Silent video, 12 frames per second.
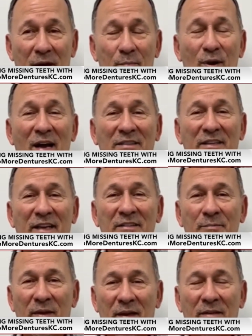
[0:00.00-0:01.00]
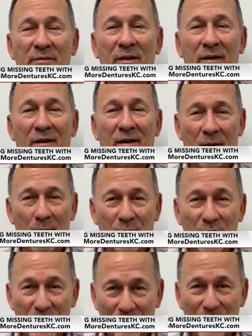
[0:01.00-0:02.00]
been a process, but it's a
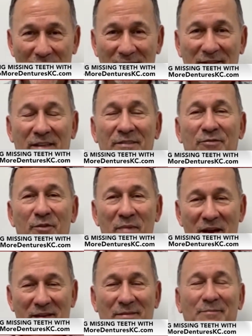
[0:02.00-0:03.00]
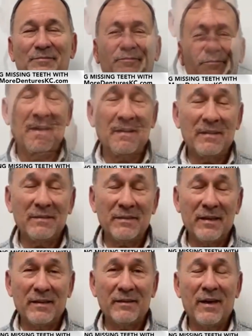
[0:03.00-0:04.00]
good process for me. Another thing is
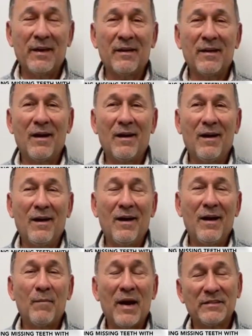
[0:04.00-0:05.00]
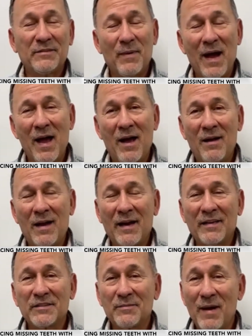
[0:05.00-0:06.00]
that uh, my smile,
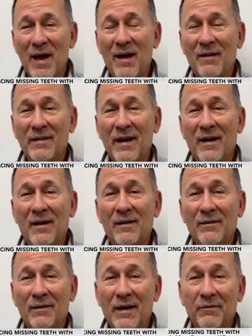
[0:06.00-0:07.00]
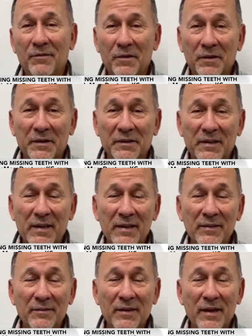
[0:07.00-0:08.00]
I can smile now. I don't have crooked
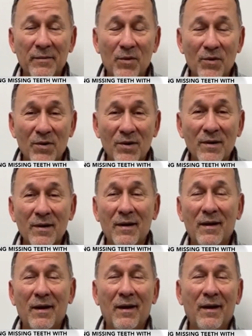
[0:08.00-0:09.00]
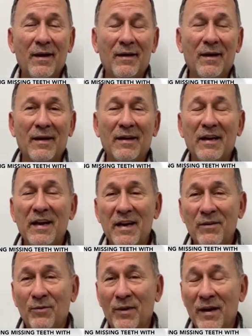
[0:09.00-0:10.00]
teeth anymore, and I can
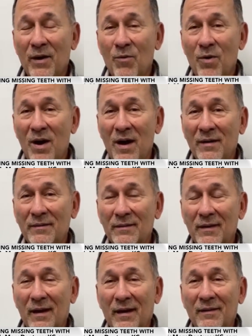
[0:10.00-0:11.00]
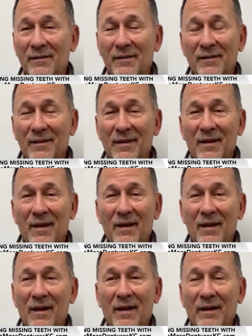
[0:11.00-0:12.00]
eat what I want.
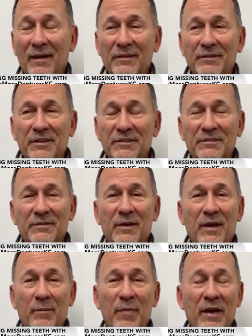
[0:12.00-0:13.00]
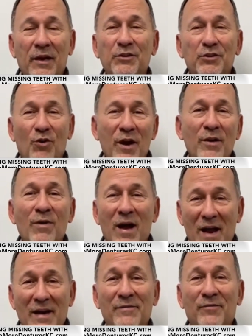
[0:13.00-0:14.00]
And it's just been a joy
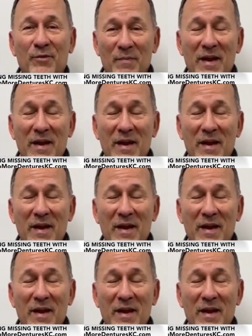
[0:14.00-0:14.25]
ride for